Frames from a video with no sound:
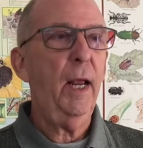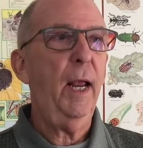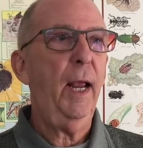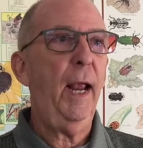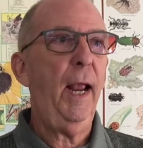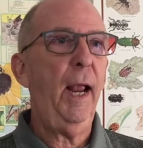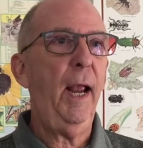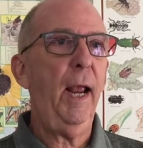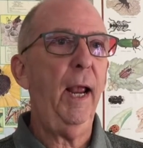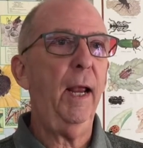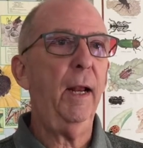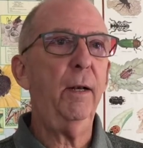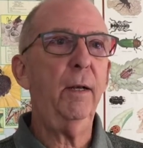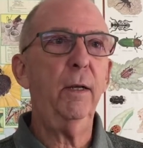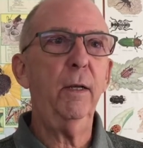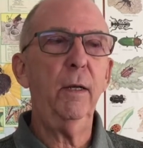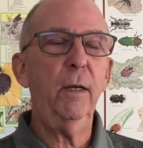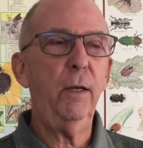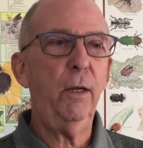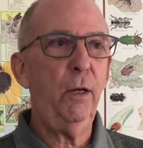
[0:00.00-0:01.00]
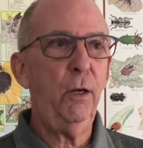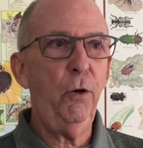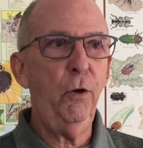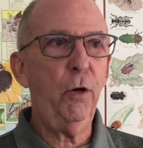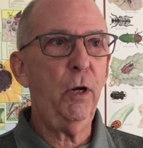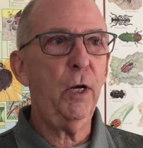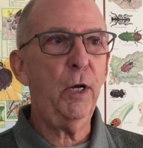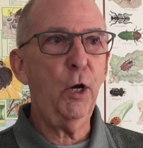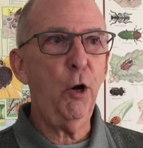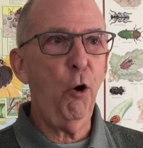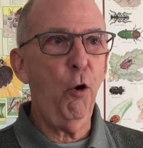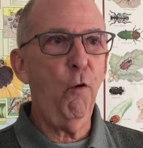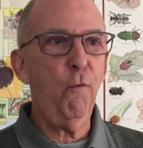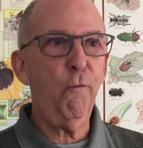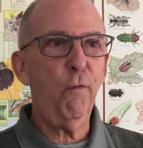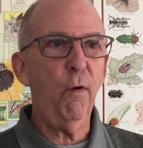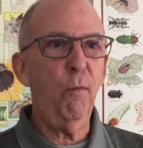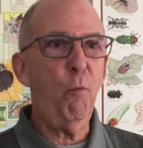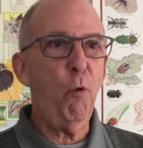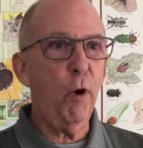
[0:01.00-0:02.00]
and you can go
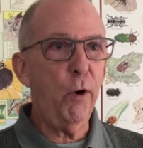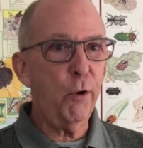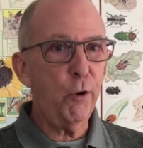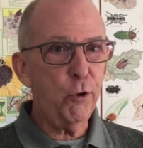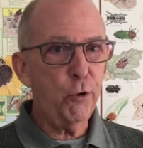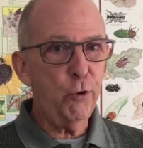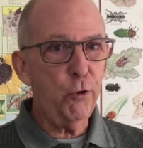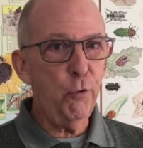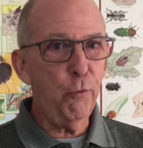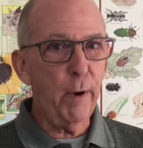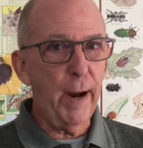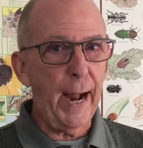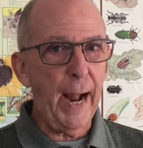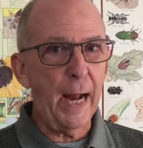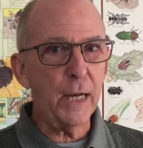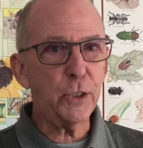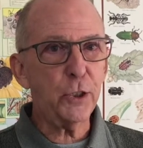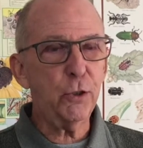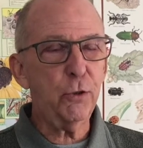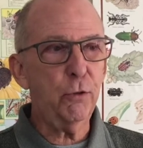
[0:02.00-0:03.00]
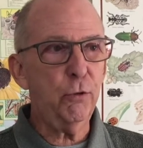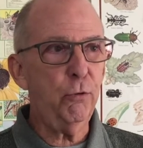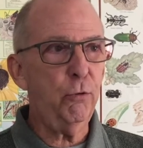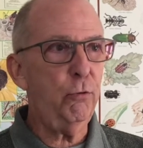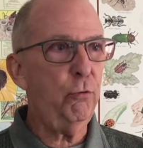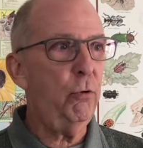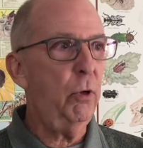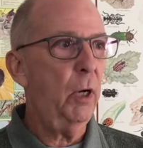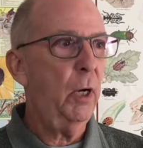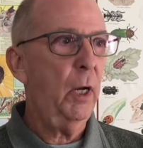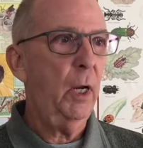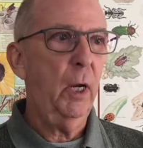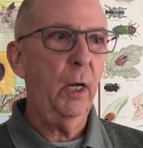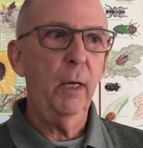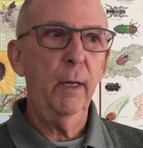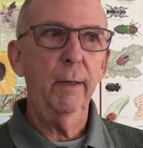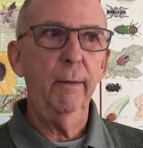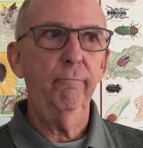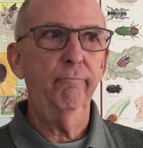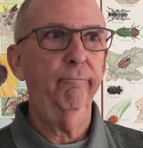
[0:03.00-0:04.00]
from one or two rats to
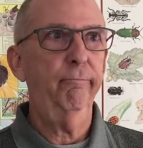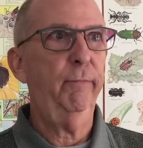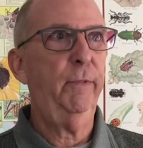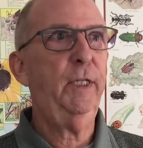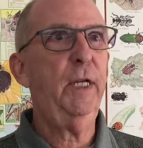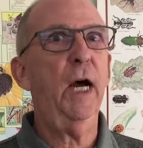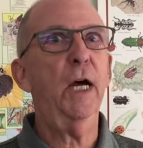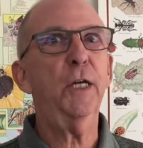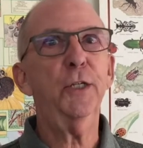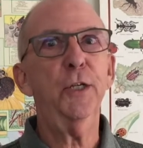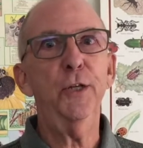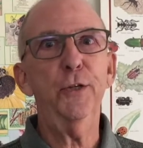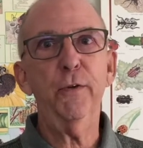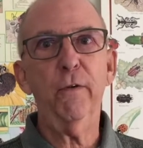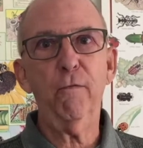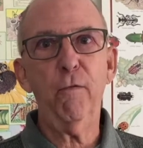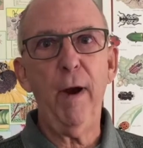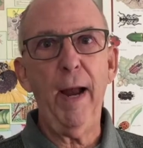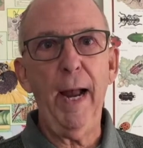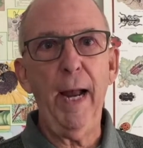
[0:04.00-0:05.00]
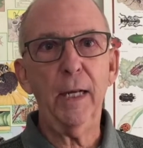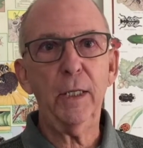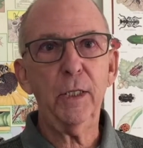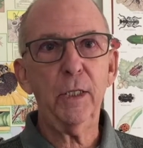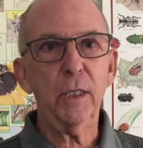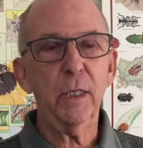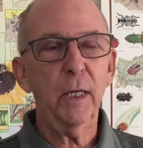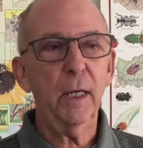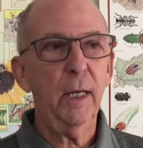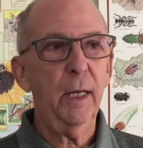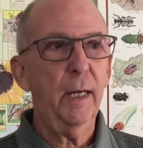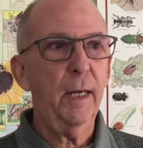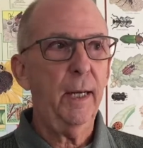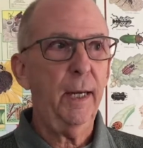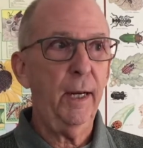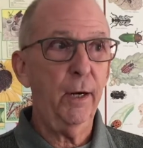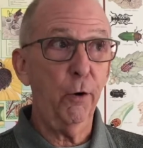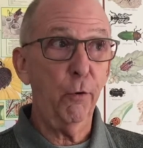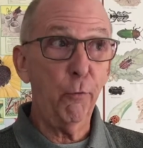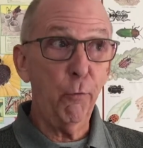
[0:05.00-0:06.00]
dozens of rats
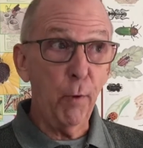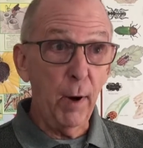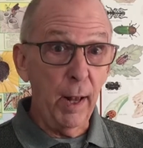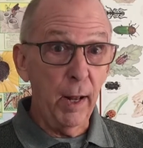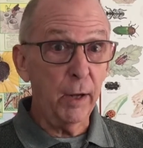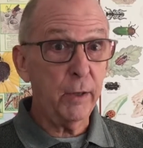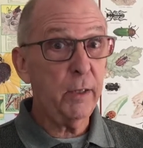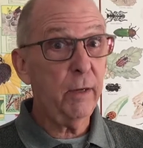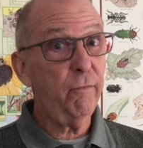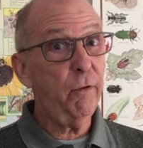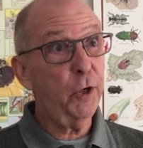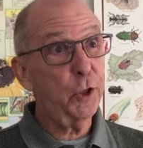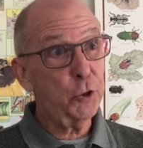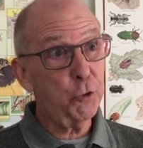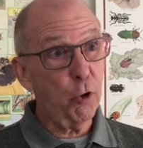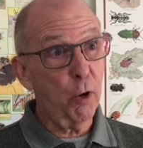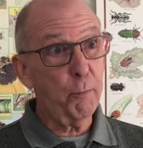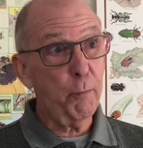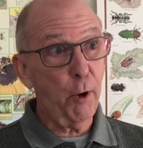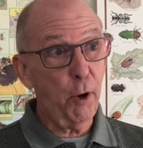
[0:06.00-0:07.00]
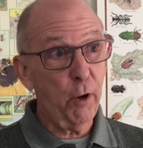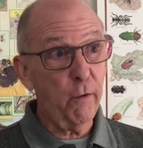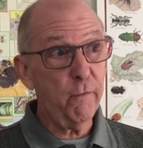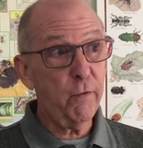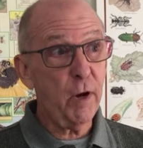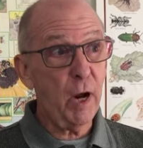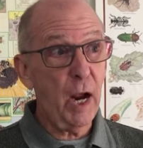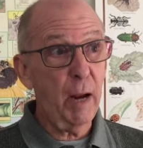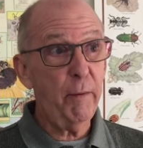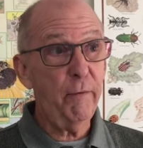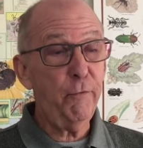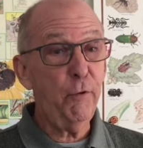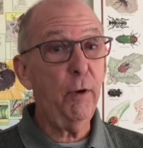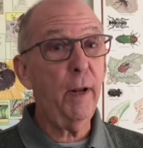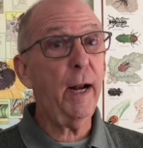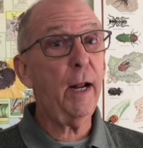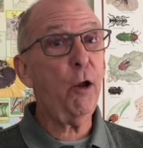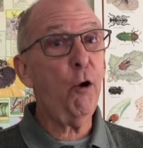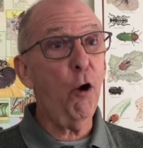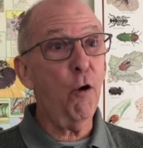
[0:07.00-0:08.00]
in a relatively short period of time. If you
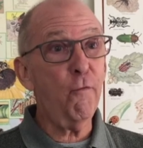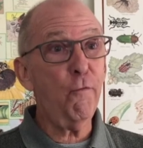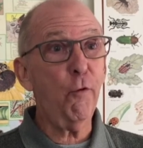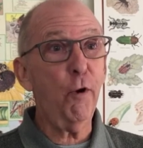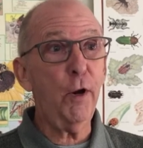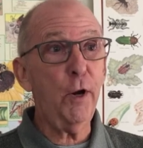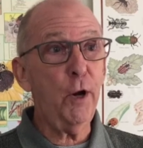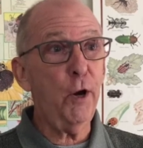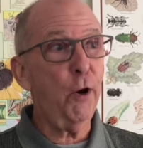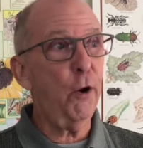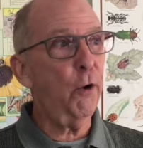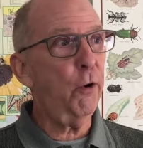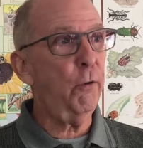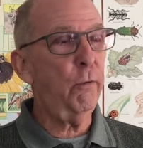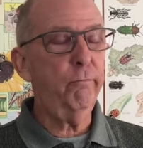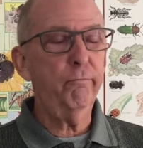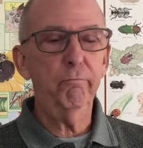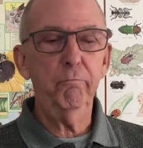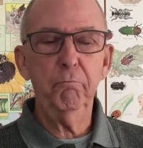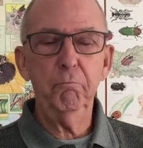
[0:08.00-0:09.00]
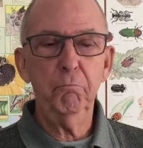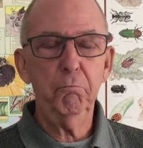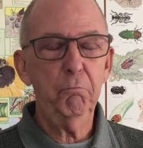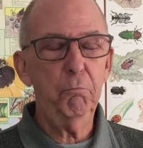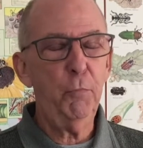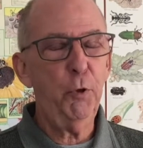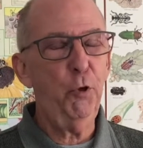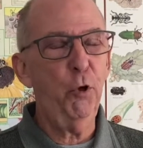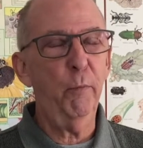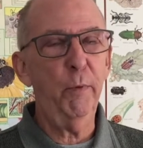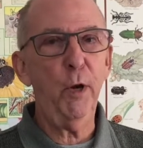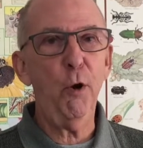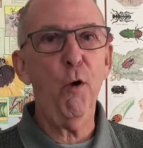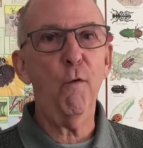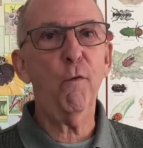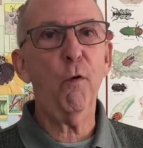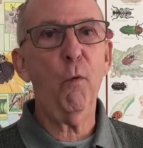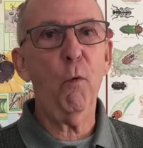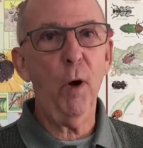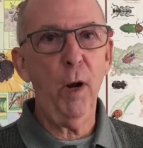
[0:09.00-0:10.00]
let it go for a year, you'll be
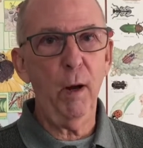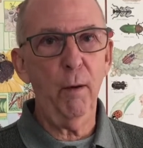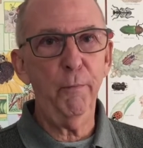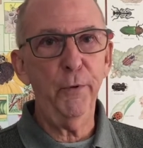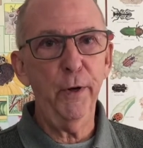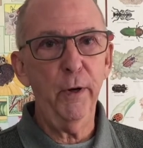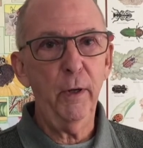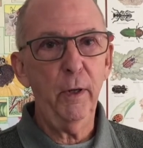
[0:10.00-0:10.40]
overwhelmed